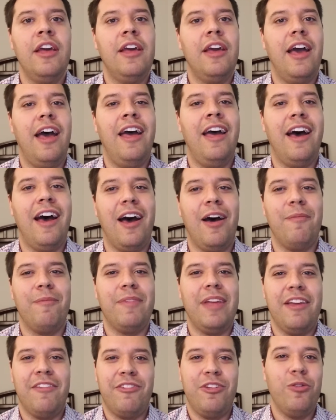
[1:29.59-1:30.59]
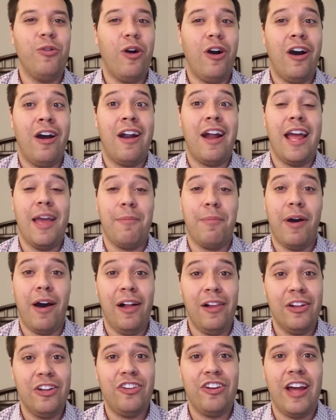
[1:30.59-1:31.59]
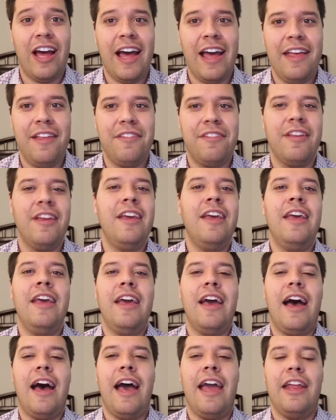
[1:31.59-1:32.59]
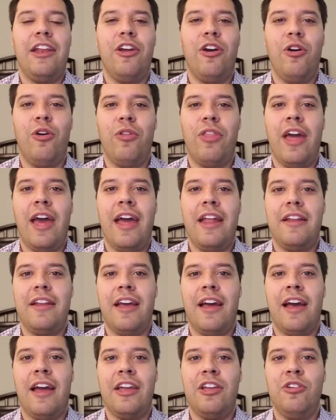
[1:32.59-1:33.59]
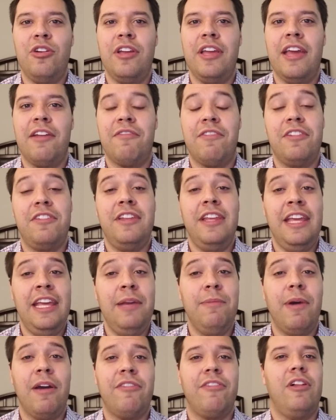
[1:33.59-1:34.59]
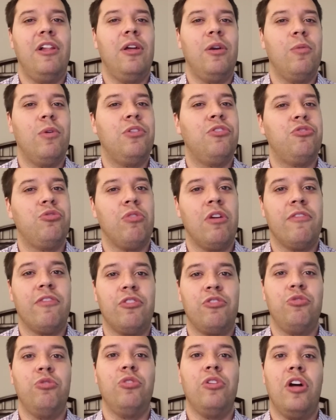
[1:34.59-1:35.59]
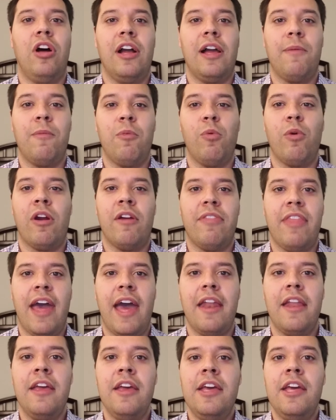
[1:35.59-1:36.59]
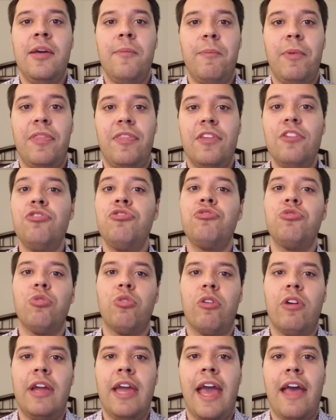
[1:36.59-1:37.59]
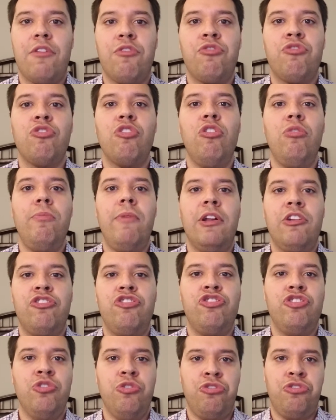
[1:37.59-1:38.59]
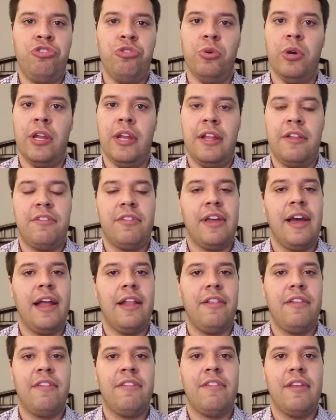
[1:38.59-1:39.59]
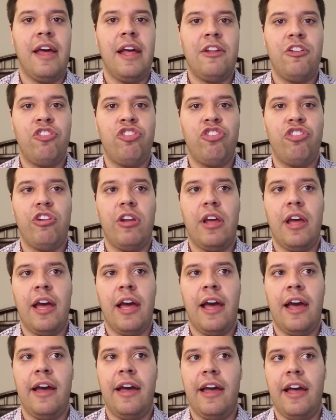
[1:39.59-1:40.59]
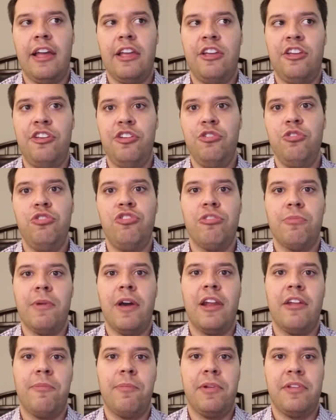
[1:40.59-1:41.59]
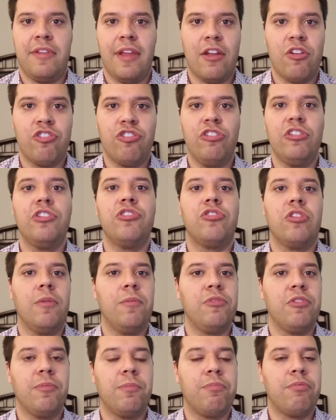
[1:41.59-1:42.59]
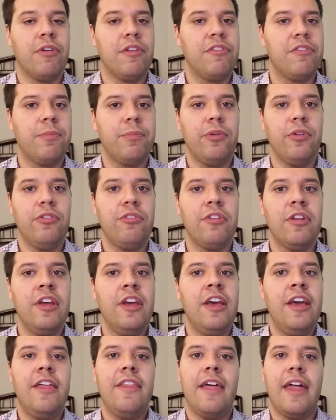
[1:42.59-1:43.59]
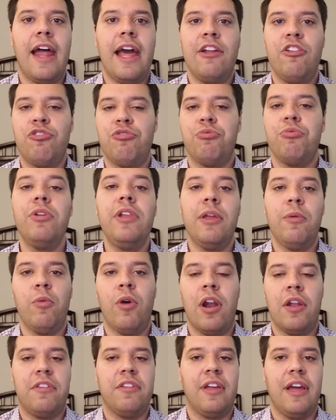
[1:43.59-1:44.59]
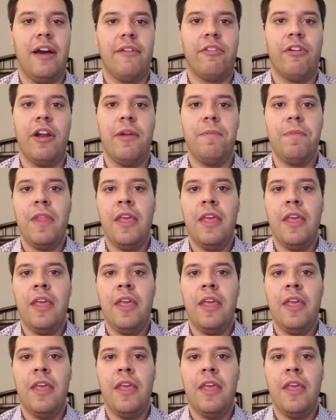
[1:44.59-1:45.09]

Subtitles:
If you are, I apologize. I know that you can get fatigued by following one story for too long. I'm aware of that. But this story has so much juice to it. It's got such a huge amount of potential in terms of principles that I just really wanted to cover it.